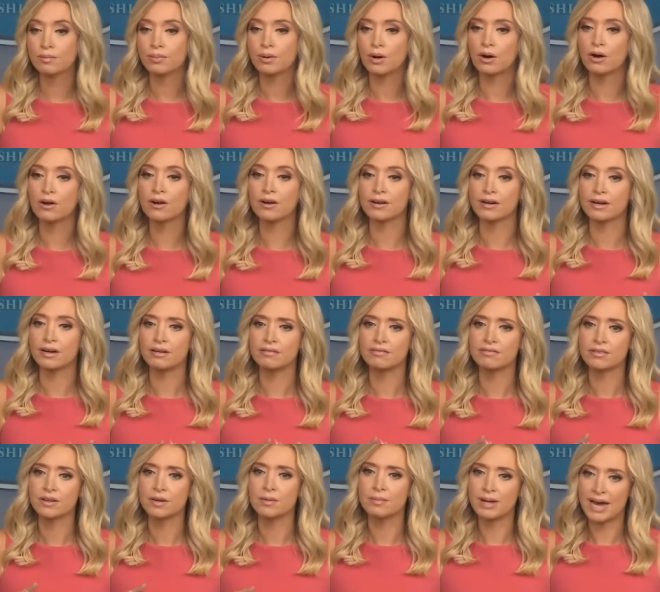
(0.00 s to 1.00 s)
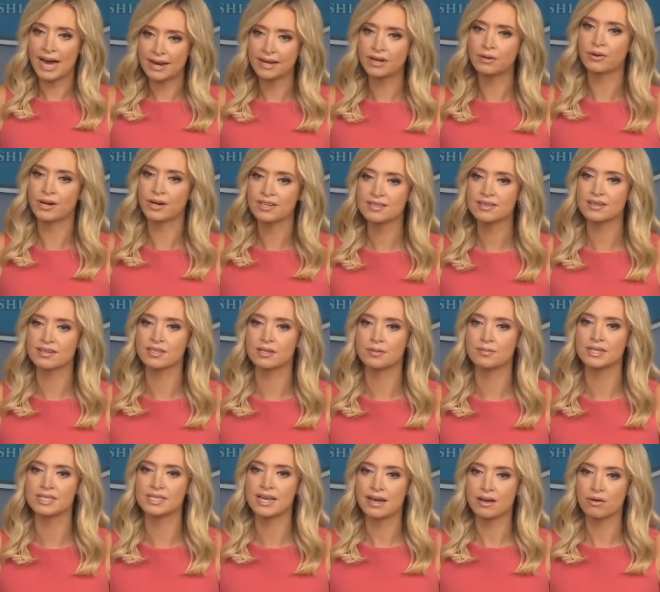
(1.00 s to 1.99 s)
part of combating racism
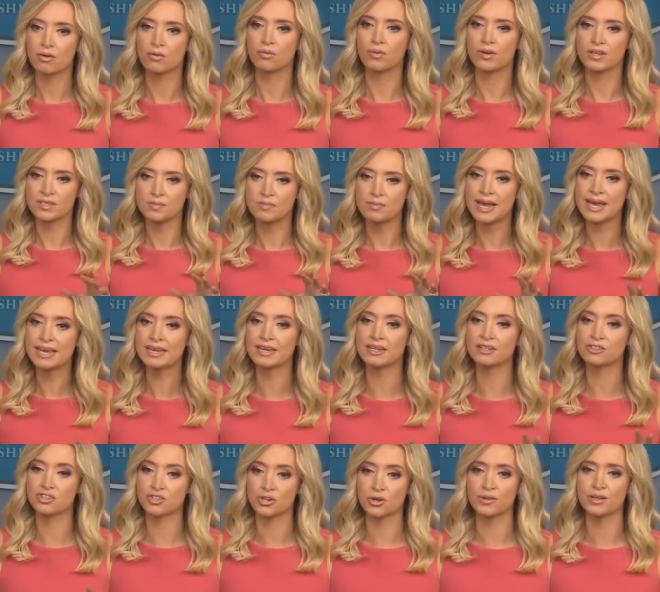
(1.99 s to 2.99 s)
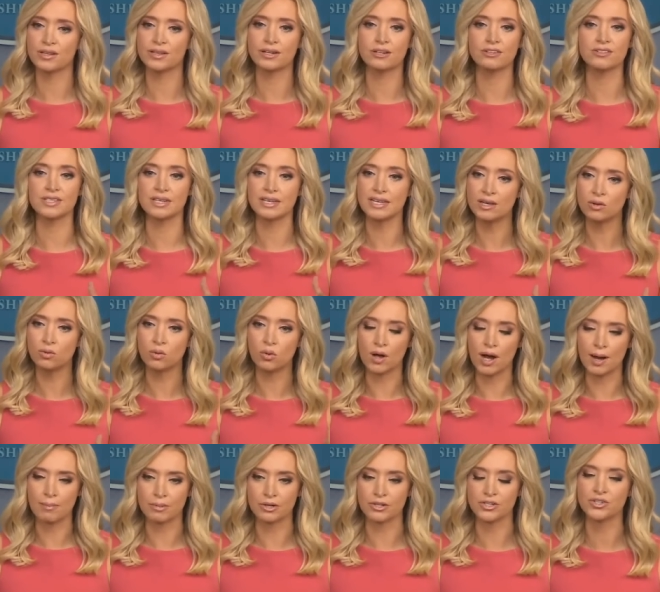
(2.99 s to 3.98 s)
is is making sure that there's equal
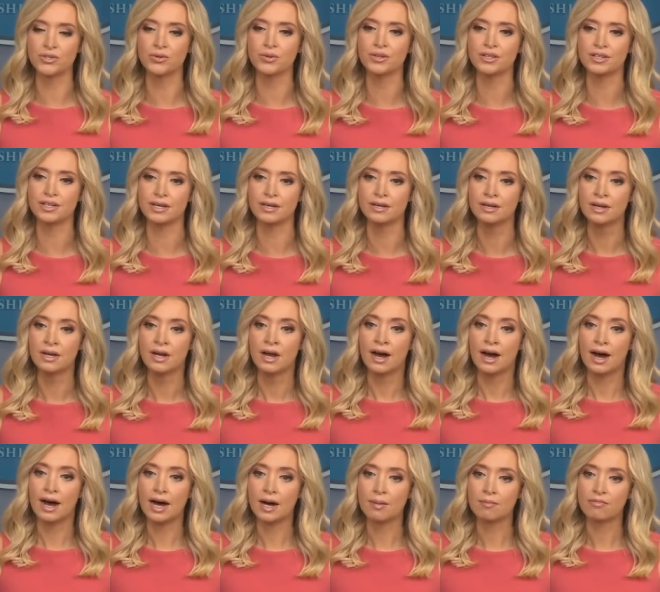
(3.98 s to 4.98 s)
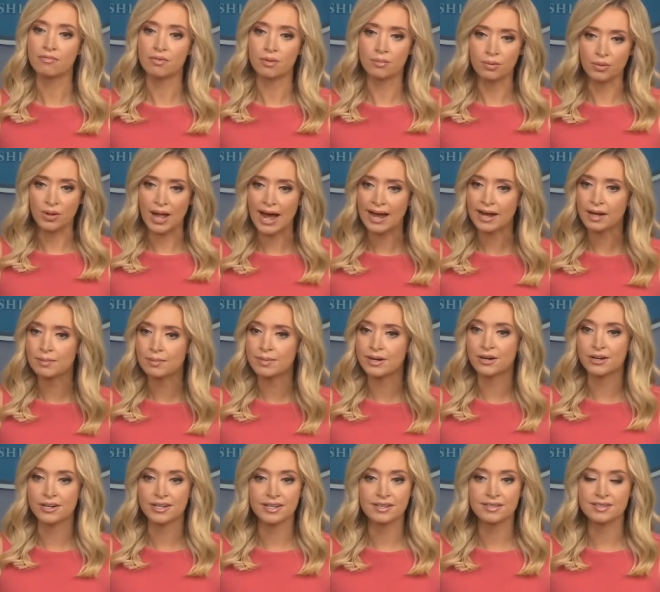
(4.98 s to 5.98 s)
opportunity um, for black
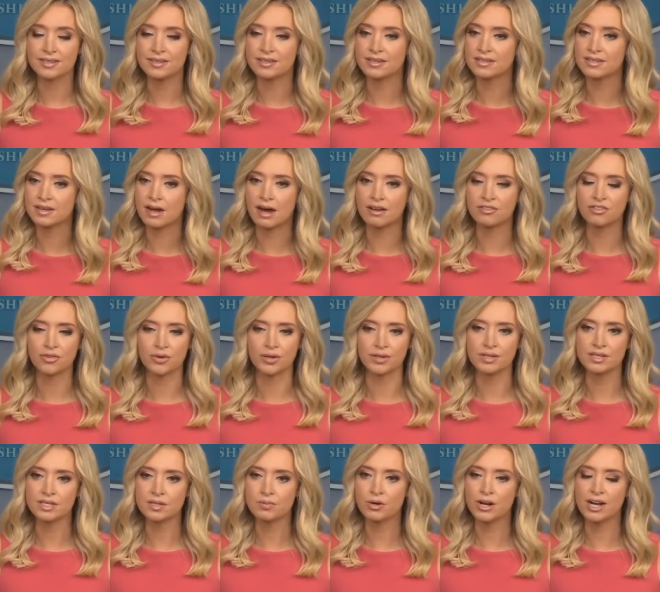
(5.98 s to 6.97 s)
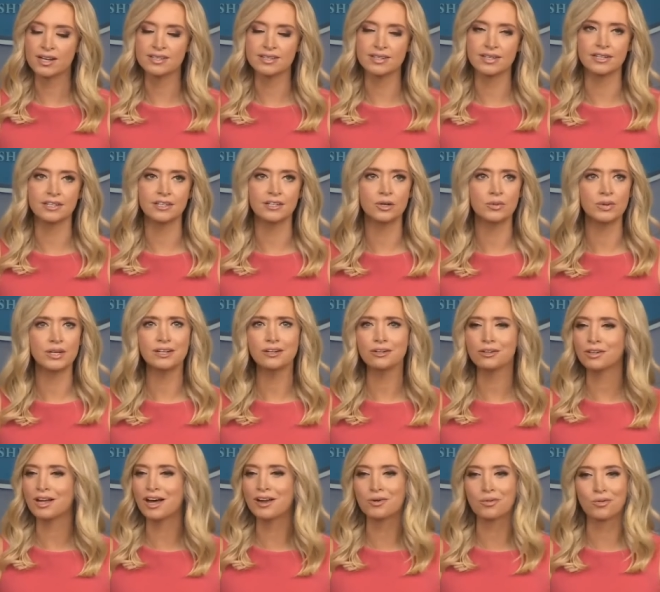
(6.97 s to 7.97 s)
Americans in this country. This president, you know, we hear a
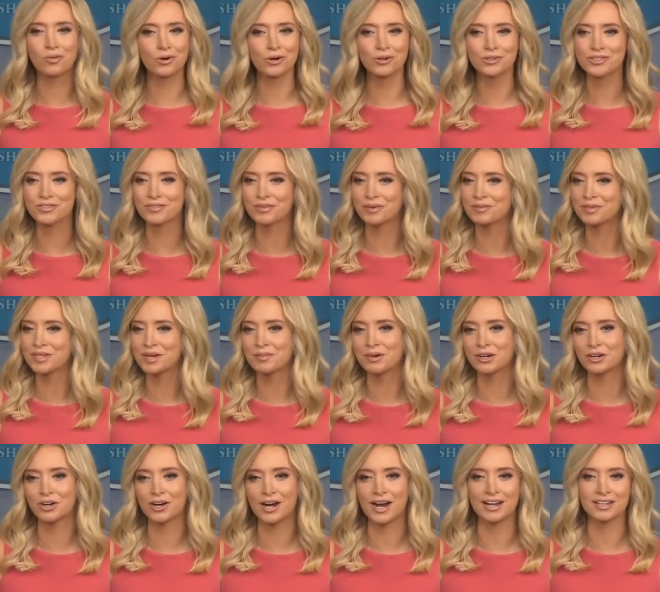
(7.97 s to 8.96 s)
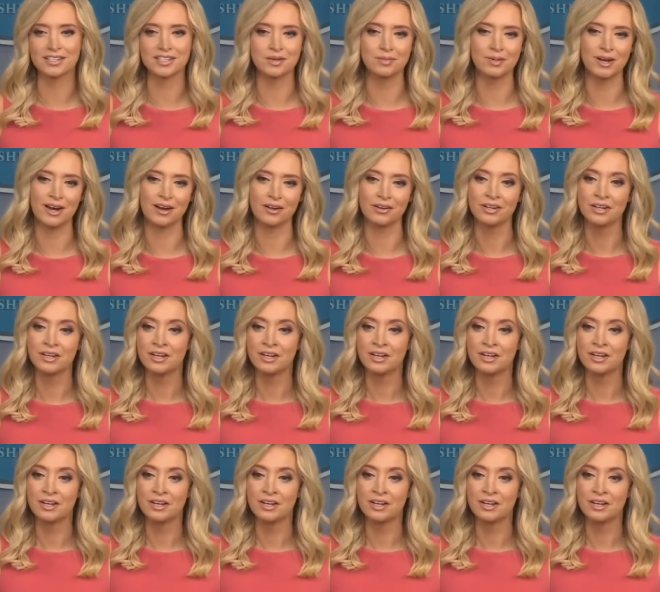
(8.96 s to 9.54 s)
lot of words from Democrats about